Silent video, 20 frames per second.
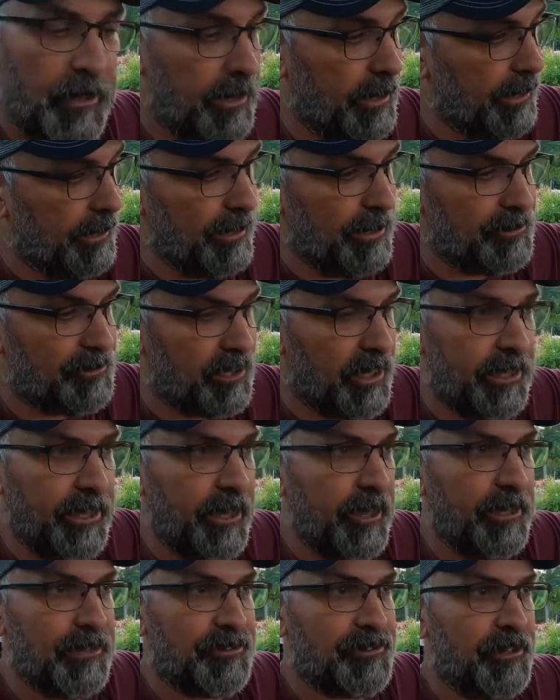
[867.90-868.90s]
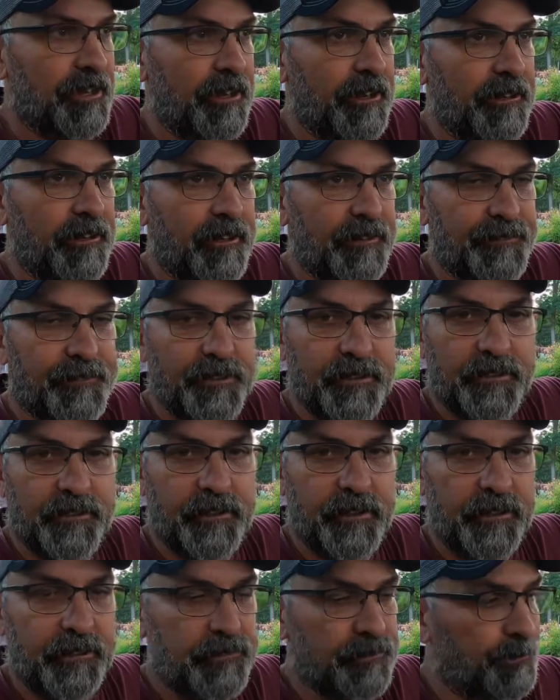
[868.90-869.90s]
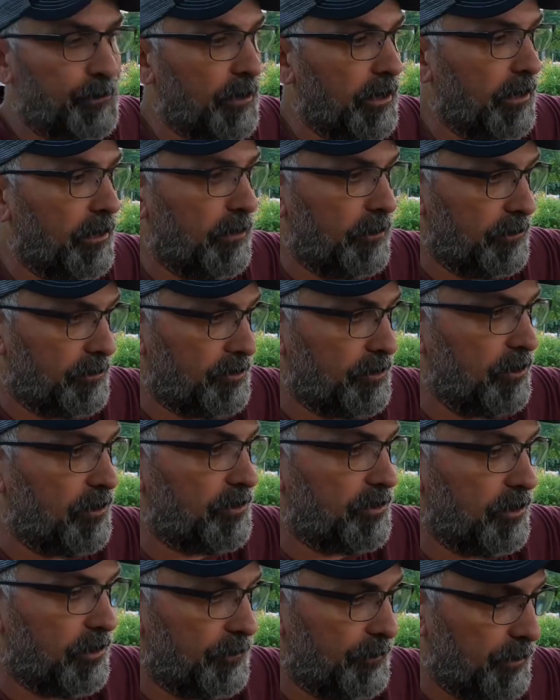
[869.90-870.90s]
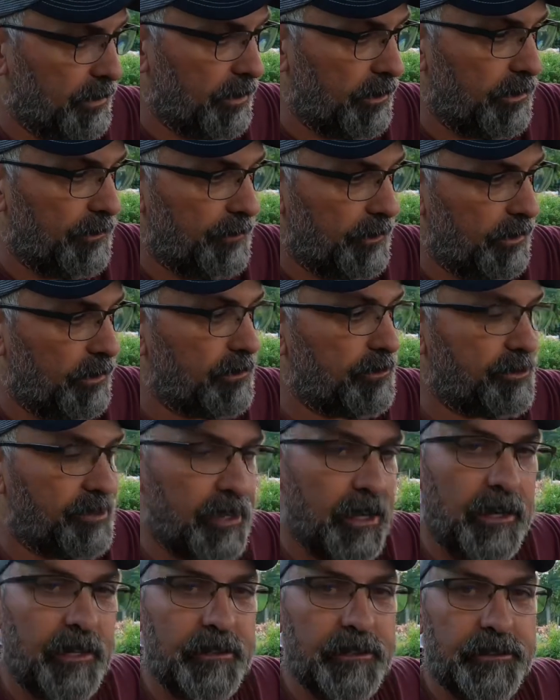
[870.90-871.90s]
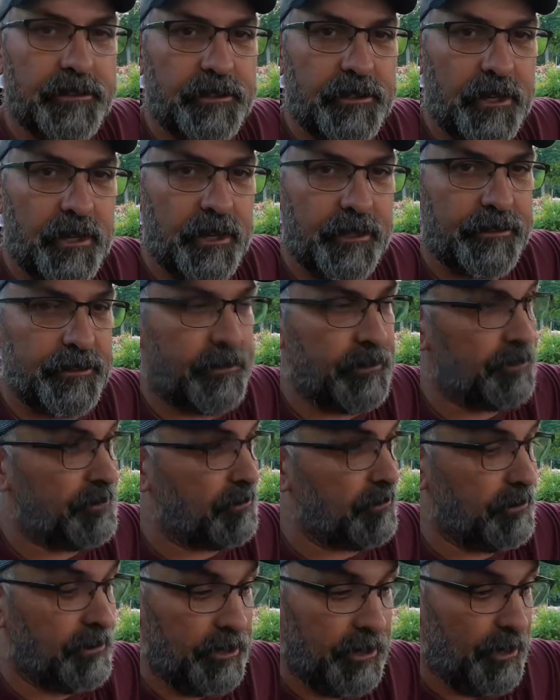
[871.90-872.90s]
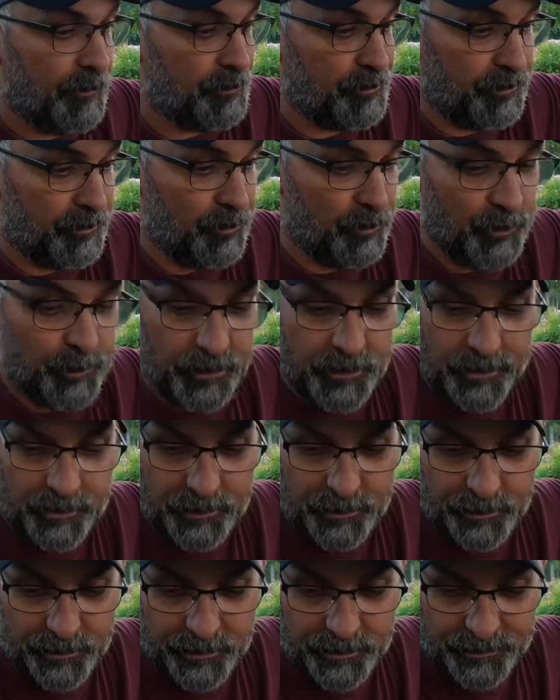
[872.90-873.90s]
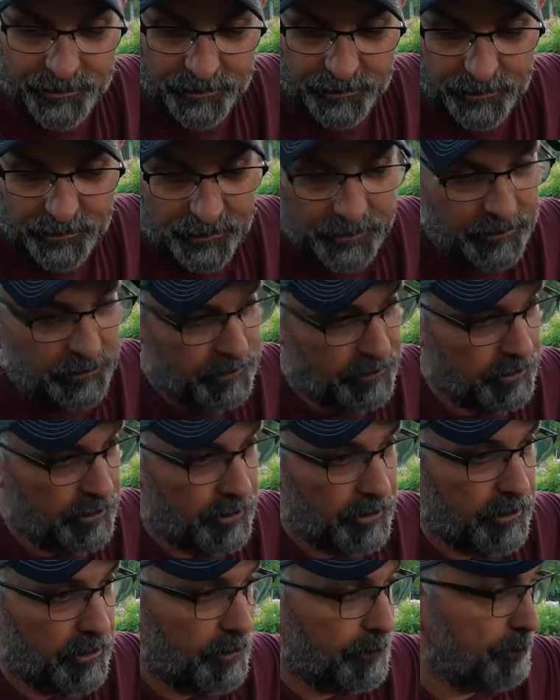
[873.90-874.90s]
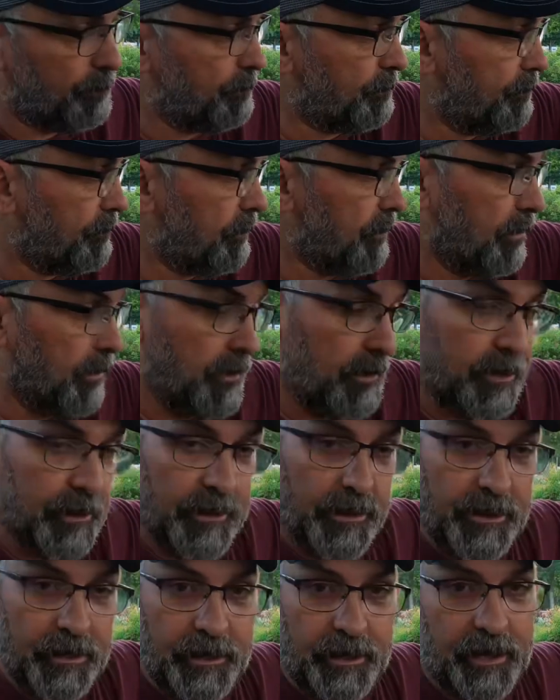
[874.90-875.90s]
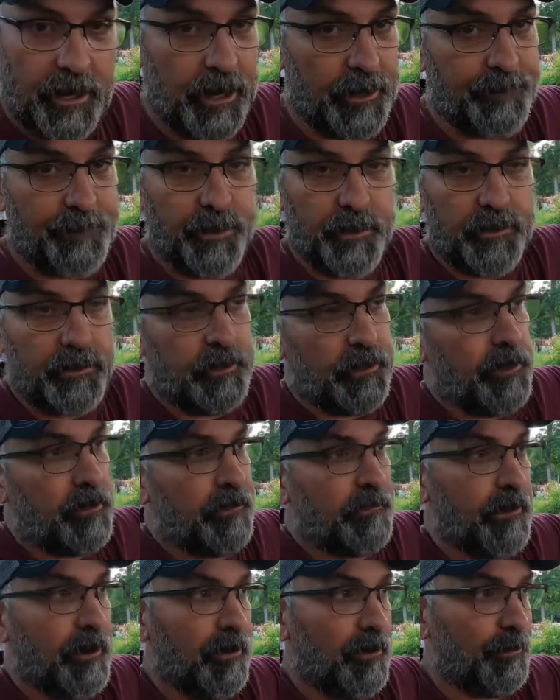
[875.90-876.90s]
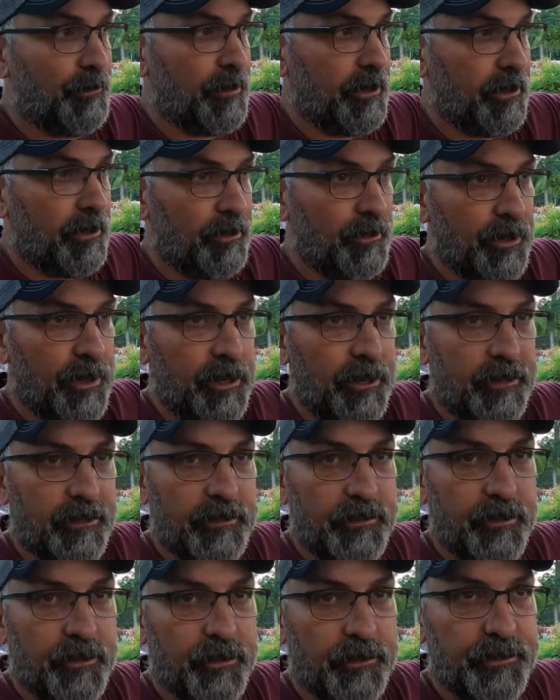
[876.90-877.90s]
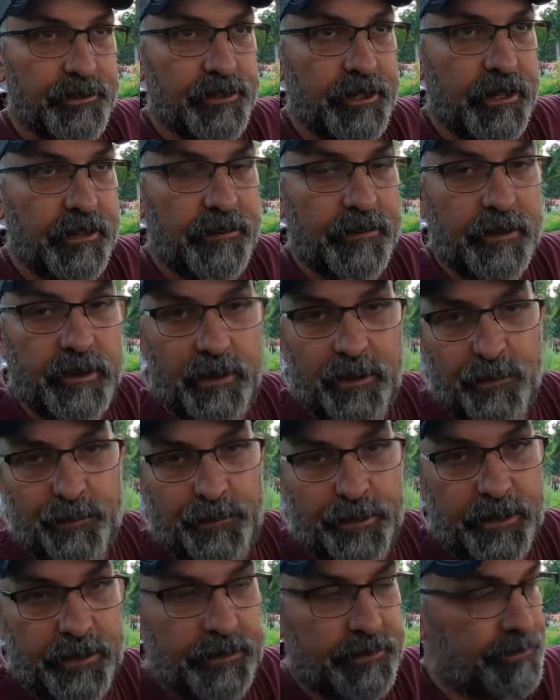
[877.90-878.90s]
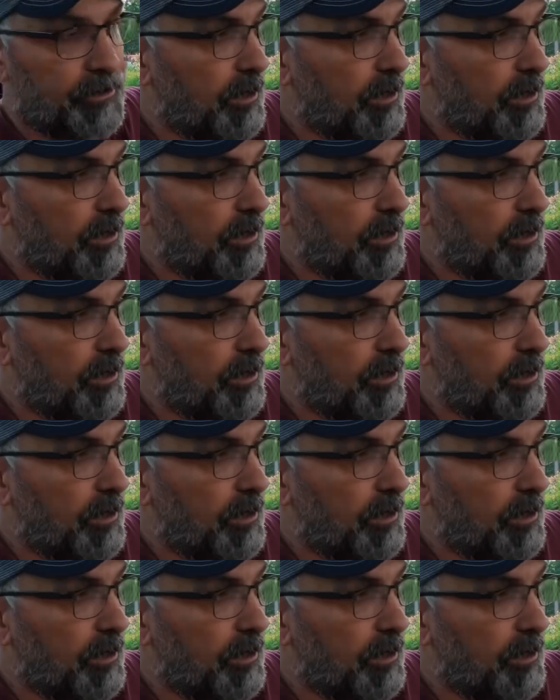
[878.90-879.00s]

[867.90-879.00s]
I guess I can't say enough good things about it. It's just a very, very solid tractor. It's an absolute workhorse. I pull, our round bale wagon holds 8 round bales.